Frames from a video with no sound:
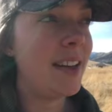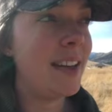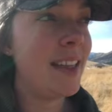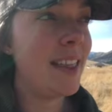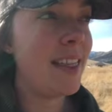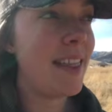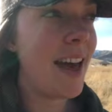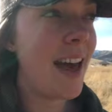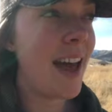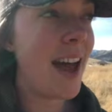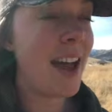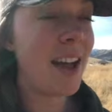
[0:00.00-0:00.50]

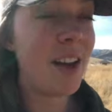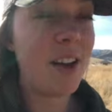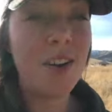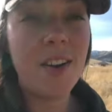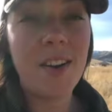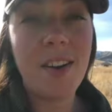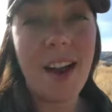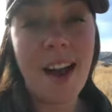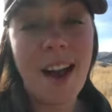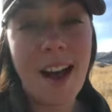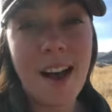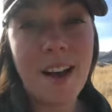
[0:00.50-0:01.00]
that I
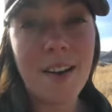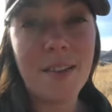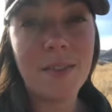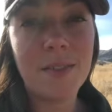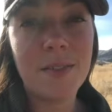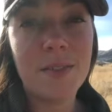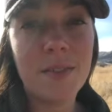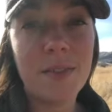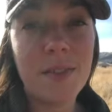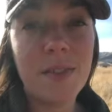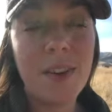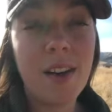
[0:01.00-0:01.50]
could
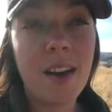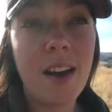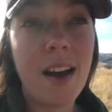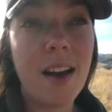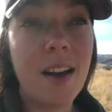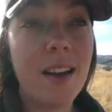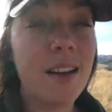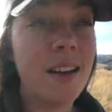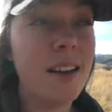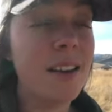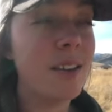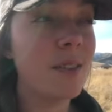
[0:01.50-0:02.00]
have
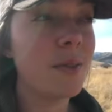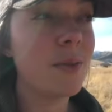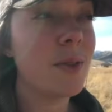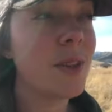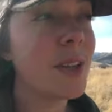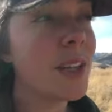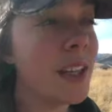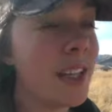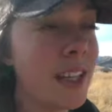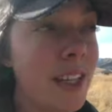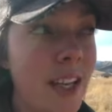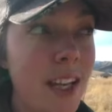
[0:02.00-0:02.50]
a
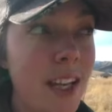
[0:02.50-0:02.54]
really